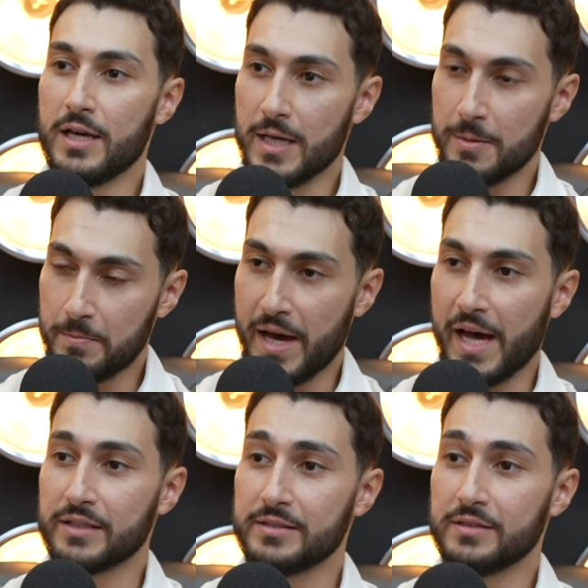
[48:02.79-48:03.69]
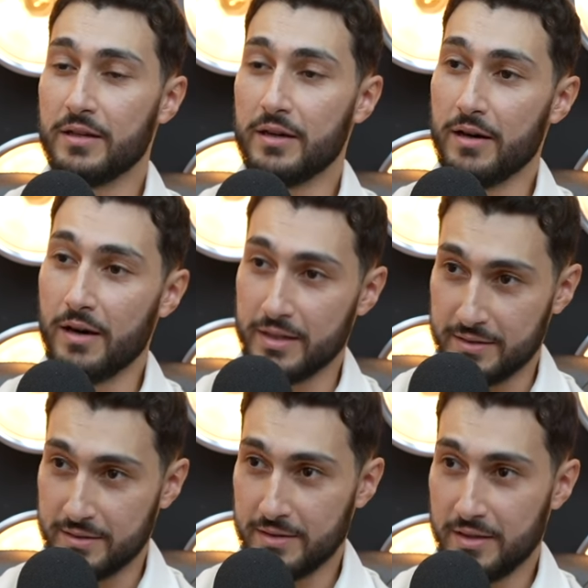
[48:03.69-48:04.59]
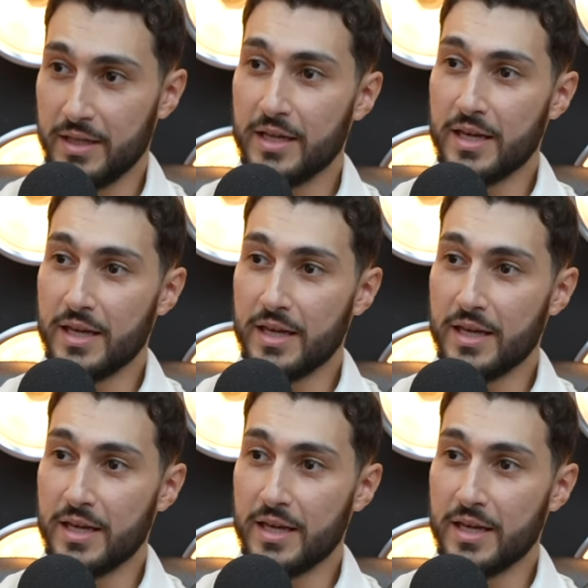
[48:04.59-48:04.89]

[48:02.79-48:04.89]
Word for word: impacts us mm-hmm.